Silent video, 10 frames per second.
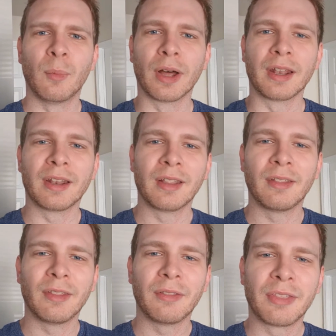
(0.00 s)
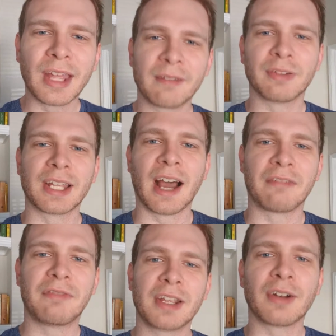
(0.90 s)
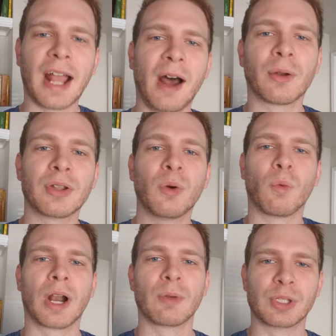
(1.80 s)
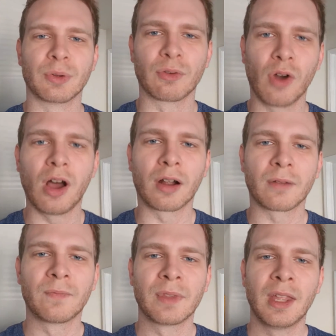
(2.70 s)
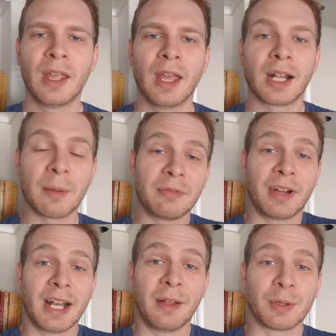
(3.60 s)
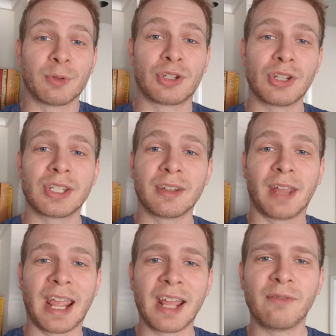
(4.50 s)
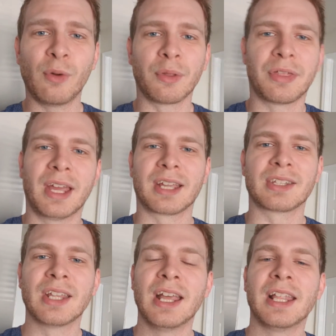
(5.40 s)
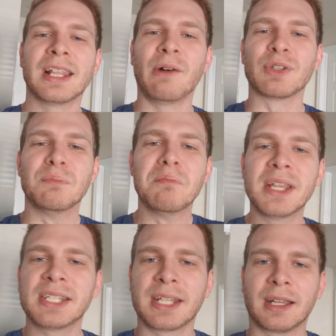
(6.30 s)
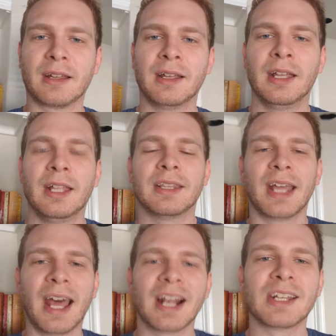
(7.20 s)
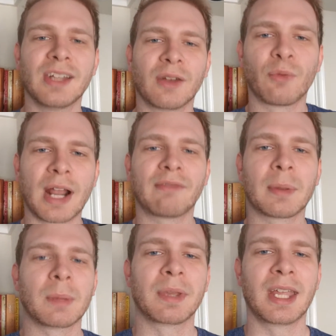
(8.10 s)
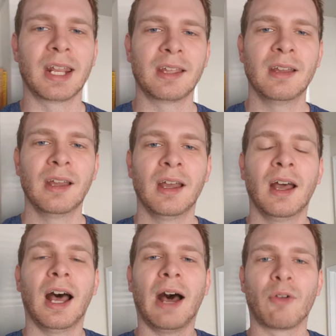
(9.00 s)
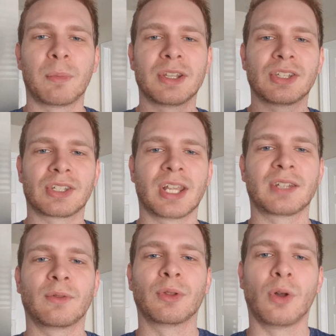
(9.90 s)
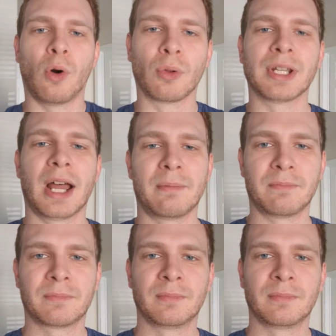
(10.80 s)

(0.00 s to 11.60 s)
But thankfully, I figured out what I was doing wrong. Come to find out, there was just a handful of things that I was missing that had I done right from the beginning, I would have been successful the whole time.